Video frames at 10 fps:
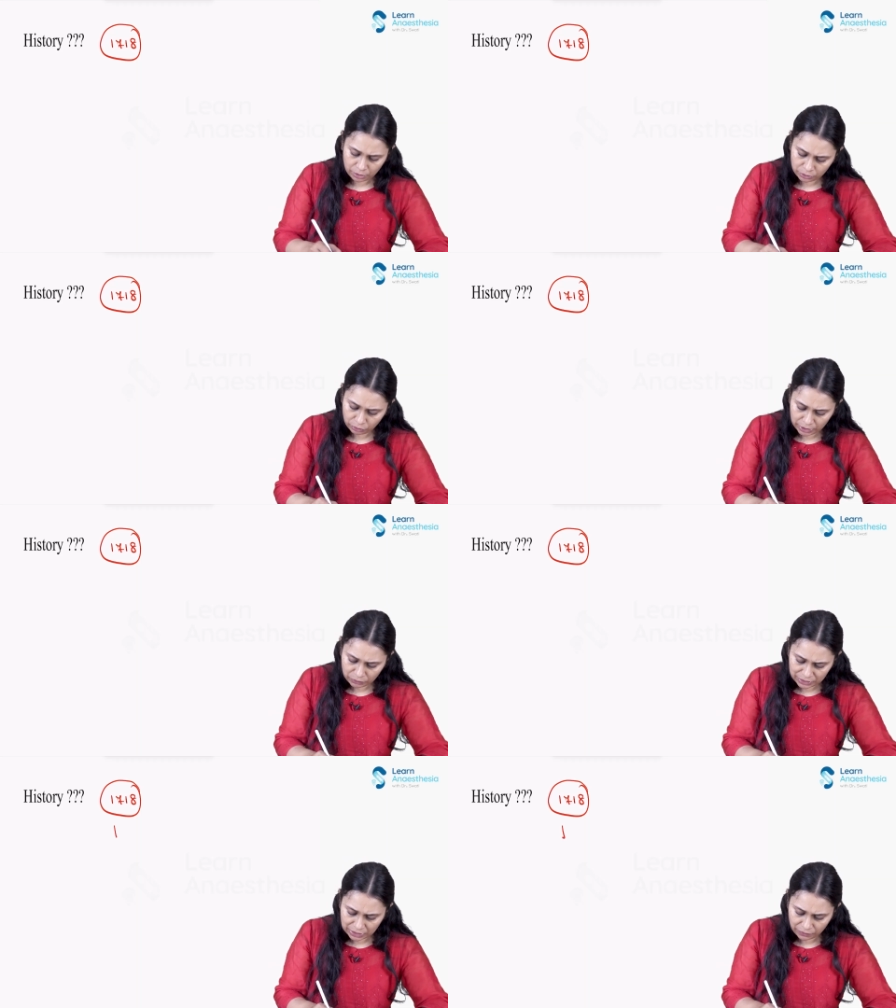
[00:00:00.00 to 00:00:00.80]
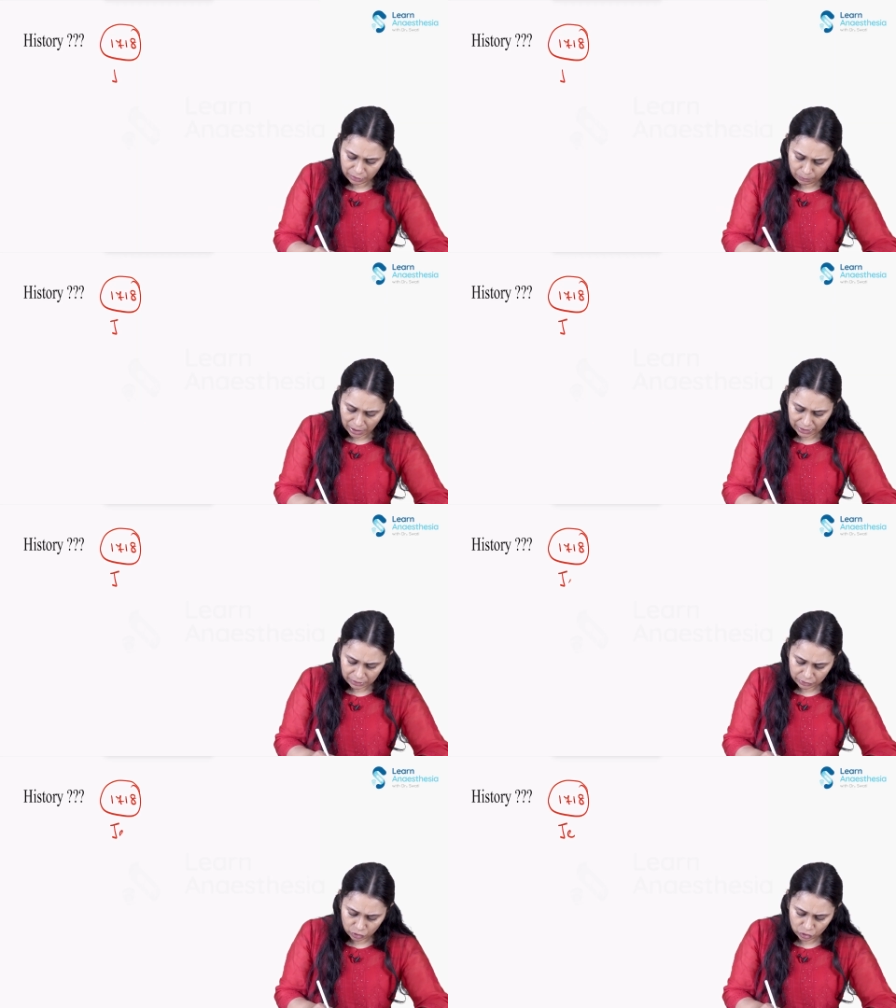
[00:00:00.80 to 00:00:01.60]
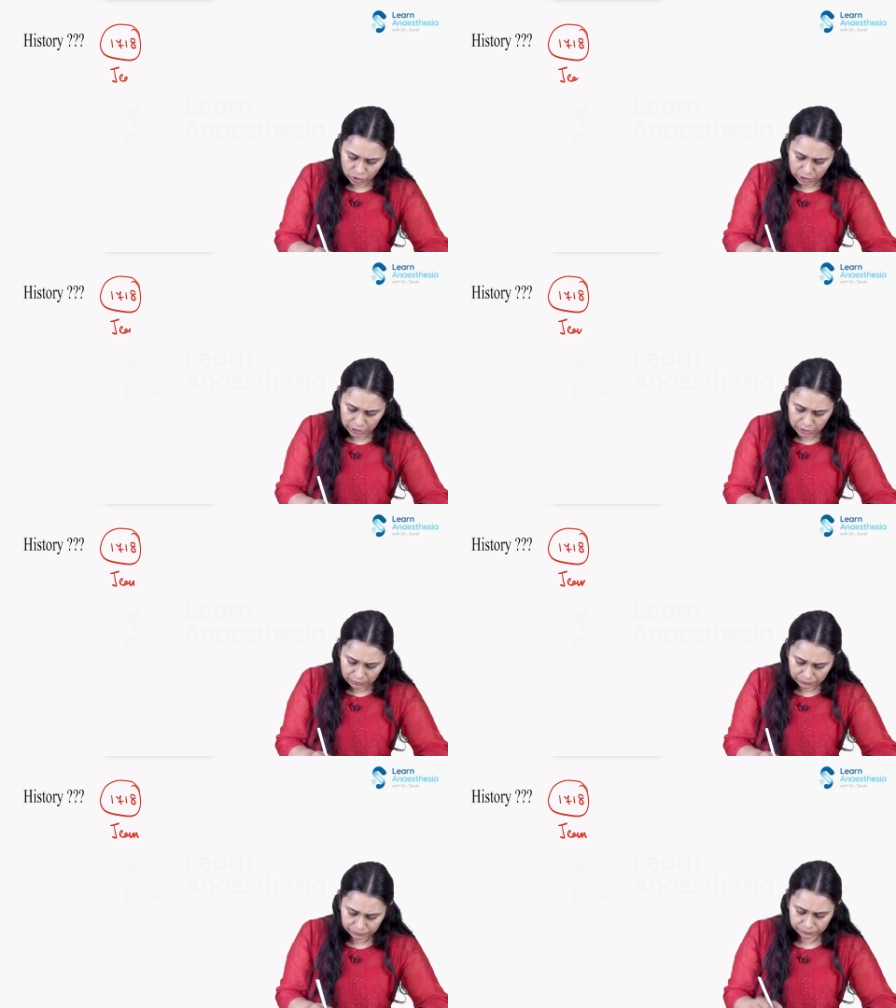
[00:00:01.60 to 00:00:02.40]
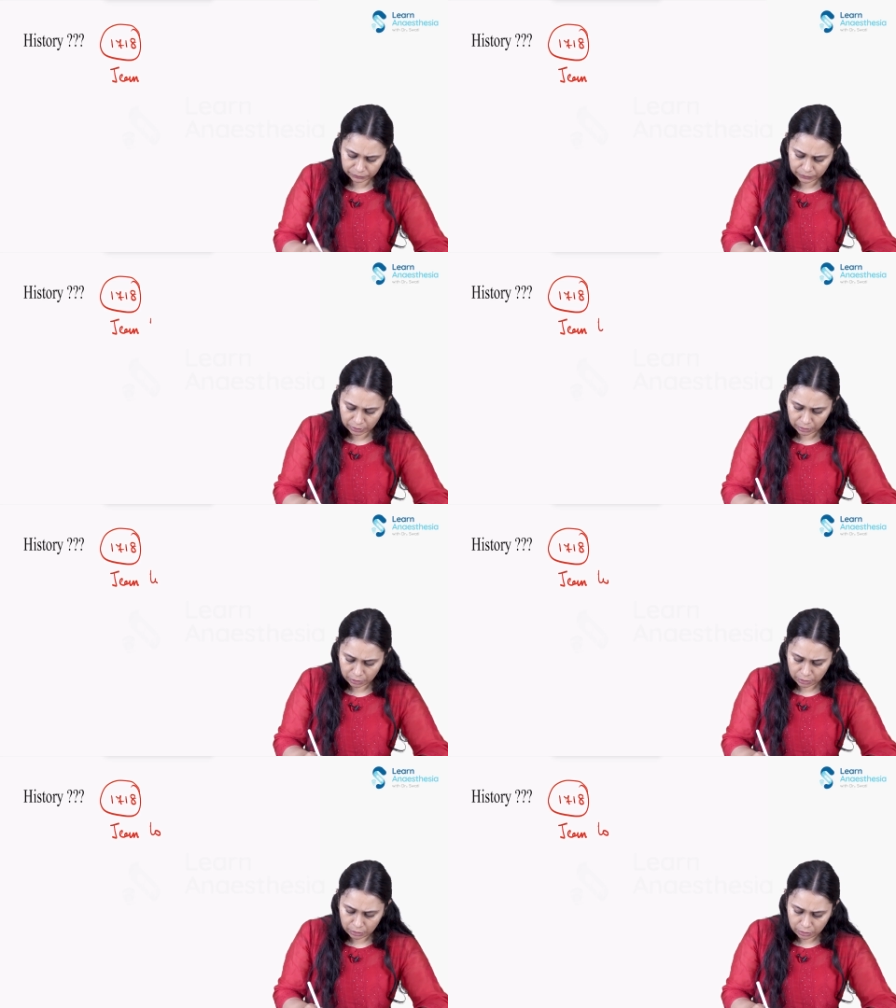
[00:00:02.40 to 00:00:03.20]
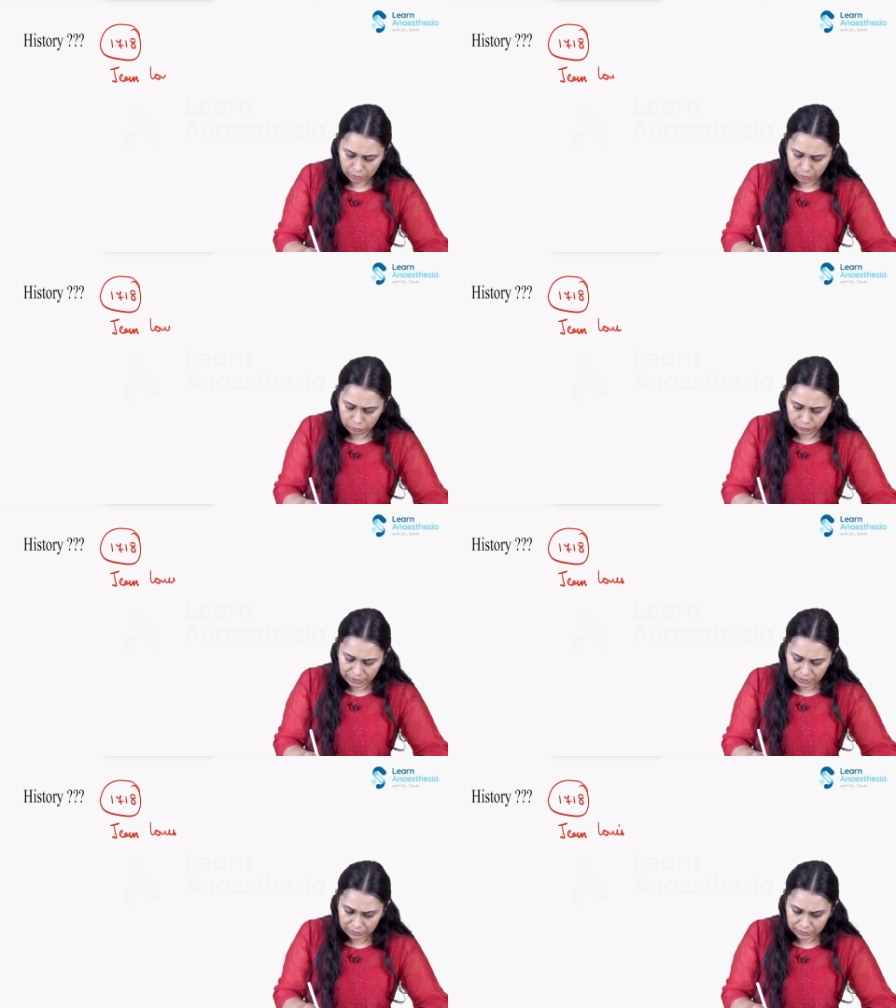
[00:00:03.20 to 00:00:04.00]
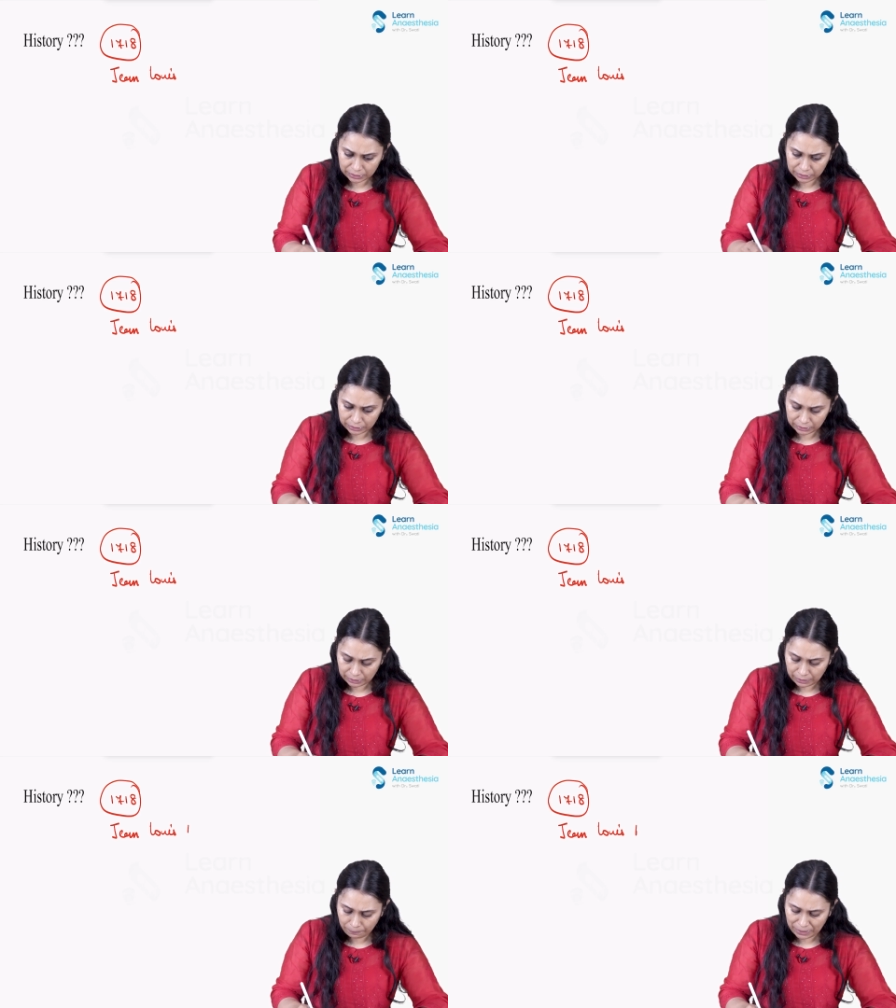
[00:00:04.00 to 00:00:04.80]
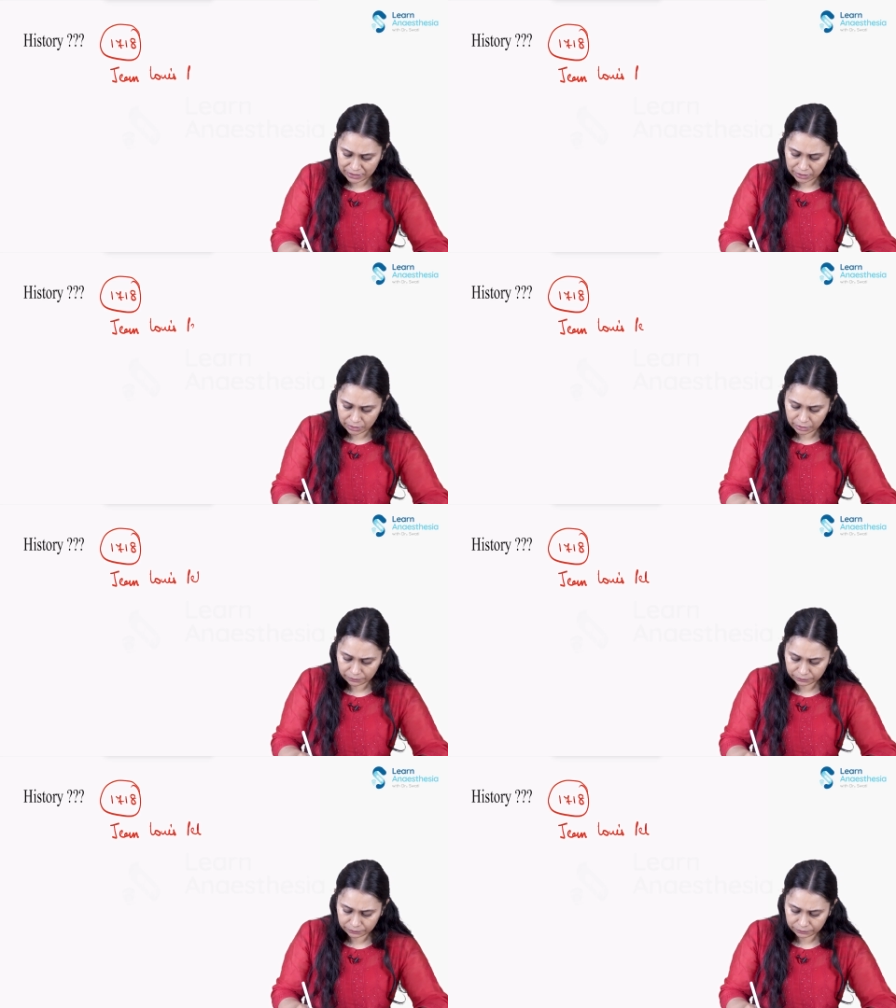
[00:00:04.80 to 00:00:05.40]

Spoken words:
So it was given by Jean-Louis Petit.